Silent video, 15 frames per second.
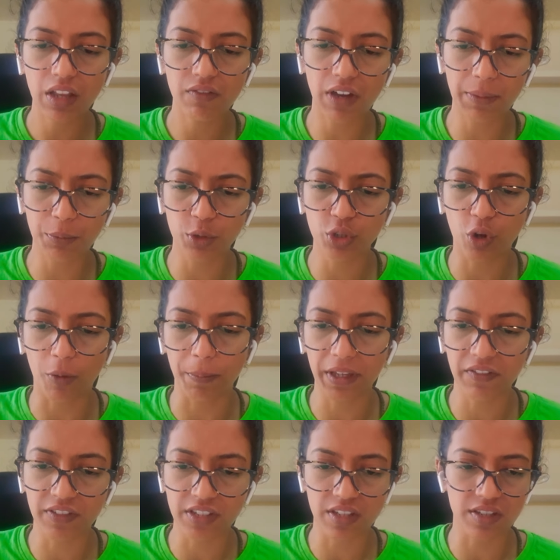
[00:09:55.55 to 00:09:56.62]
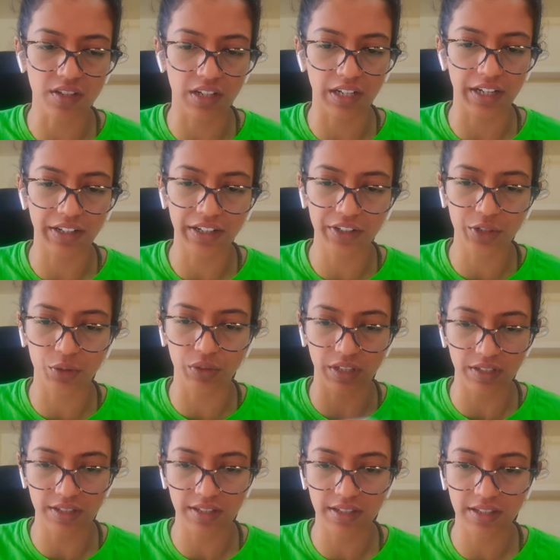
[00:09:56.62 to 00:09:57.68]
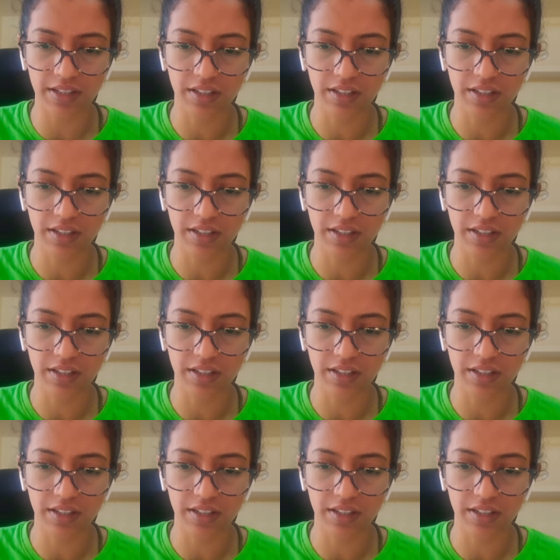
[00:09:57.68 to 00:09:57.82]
One more topic which is related to this.